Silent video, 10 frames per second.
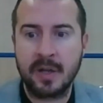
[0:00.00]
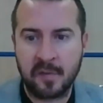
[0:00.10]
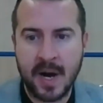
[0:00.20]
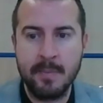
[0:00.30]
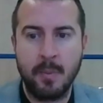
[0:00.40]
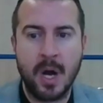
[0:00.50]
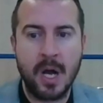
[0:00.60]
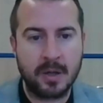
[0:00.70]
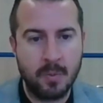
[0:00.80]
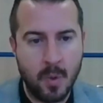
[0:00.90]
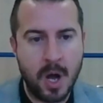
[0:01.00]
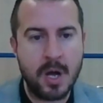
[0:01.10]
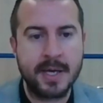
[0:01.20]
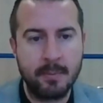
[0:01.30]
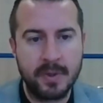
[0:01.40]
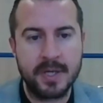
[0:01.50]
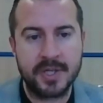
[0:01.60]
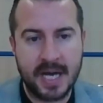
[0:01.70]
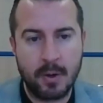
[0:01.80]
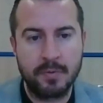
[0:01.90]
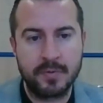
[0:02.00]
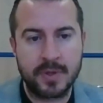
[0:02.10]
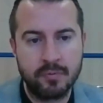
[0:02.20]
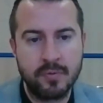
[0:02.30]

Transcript: the framework and working with yourselves a